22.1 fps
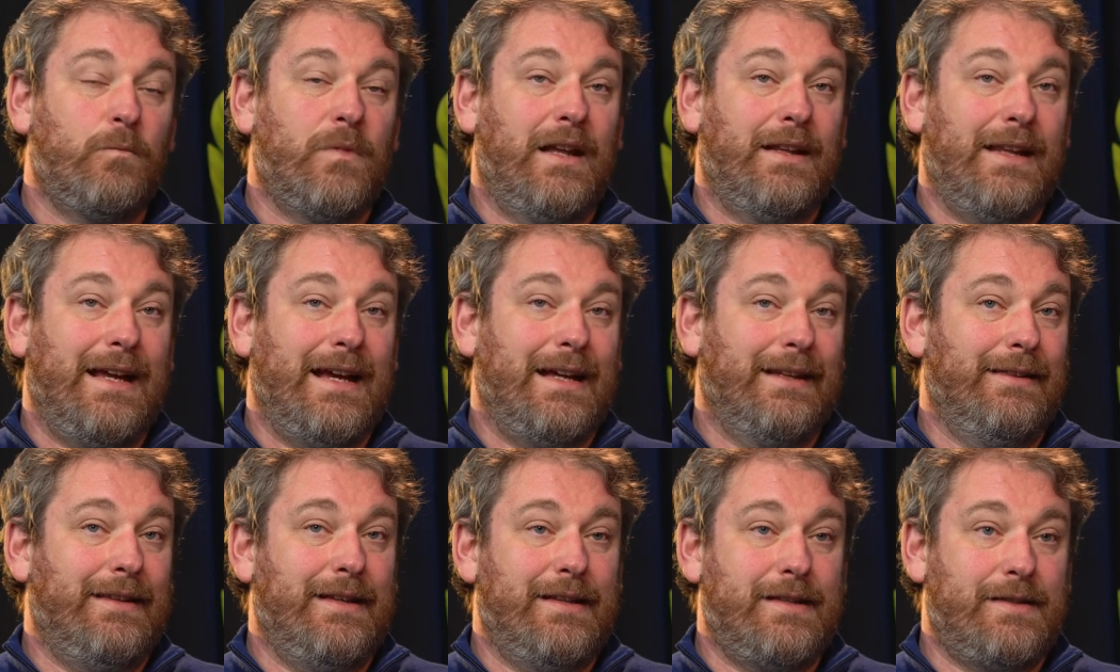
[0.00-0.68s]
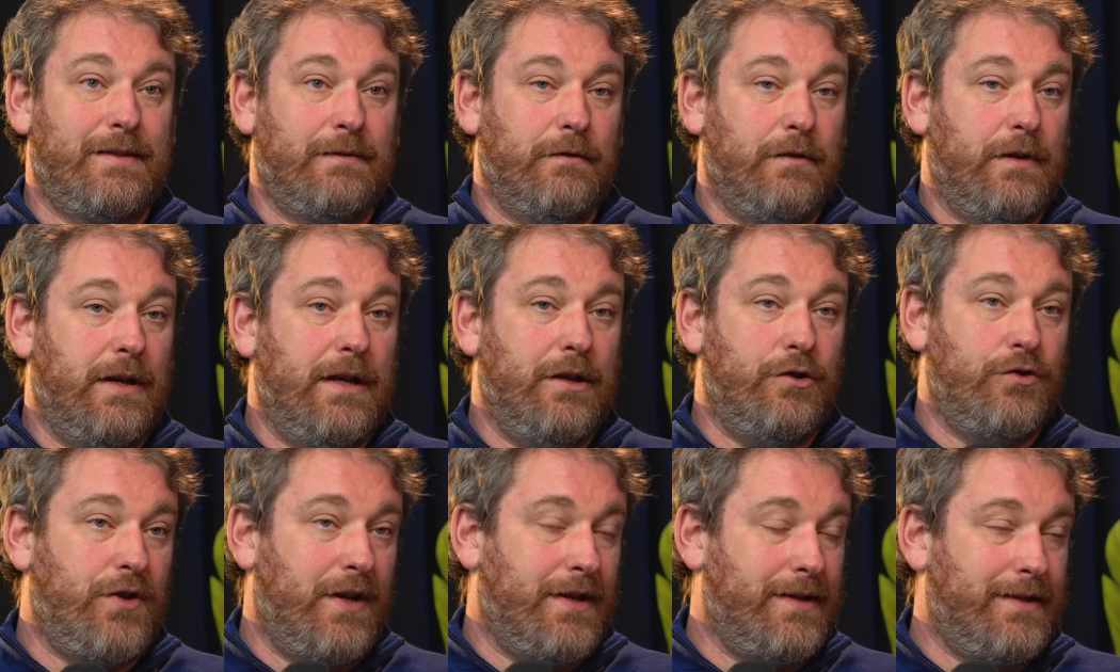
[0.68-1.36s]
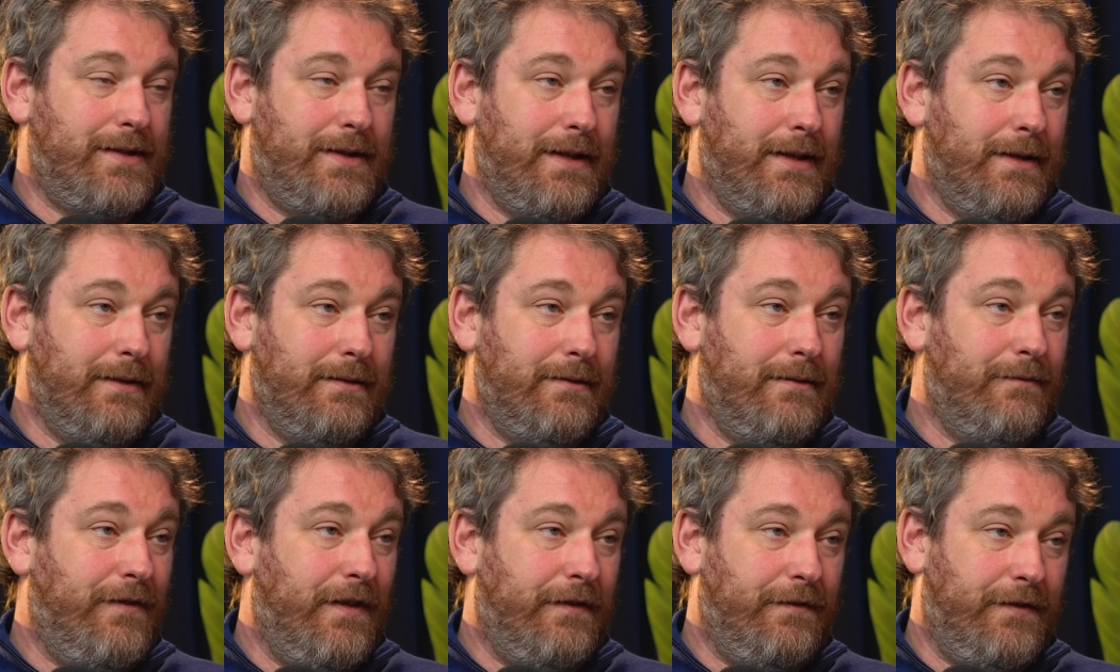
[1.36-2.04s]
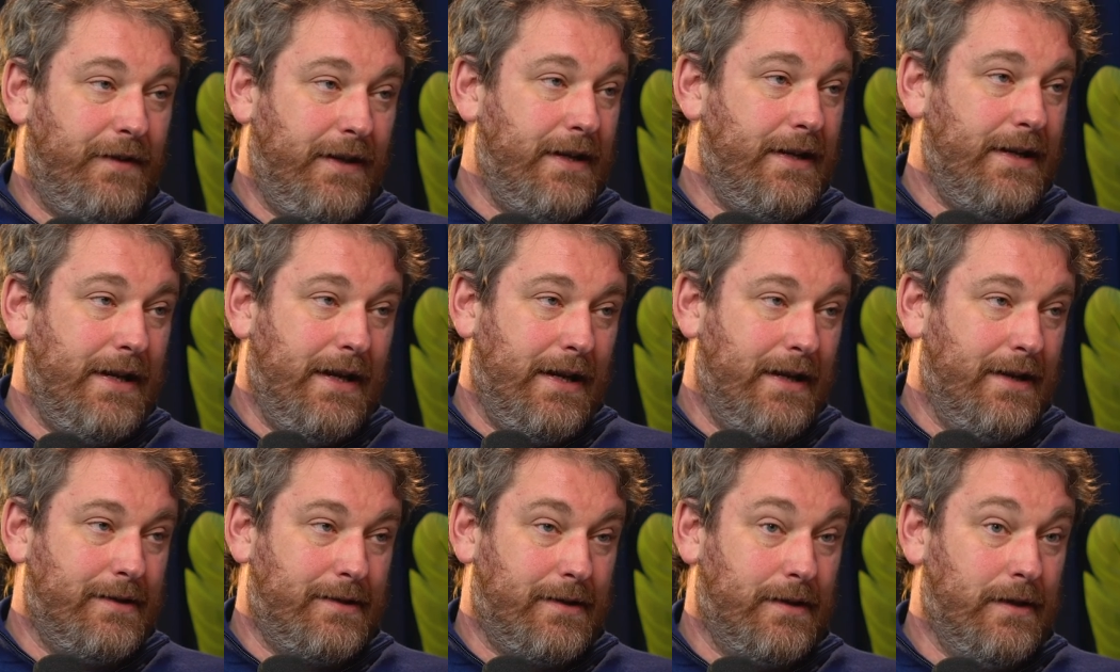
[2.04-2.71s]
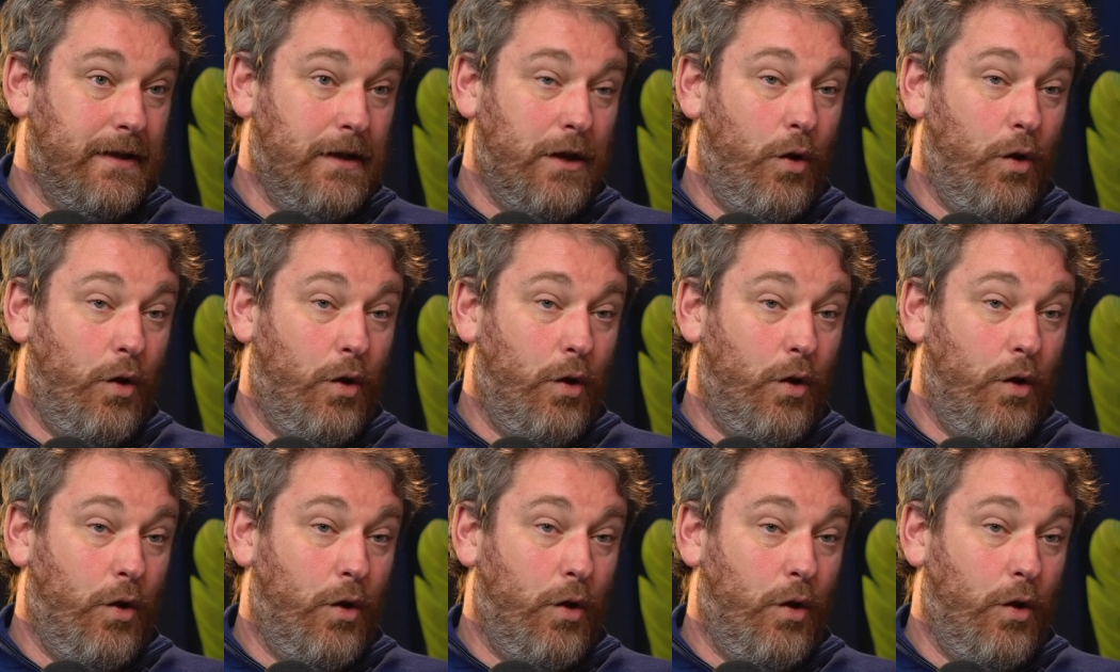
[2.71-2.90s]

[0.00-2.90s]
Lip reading: And they had this interesting 15 years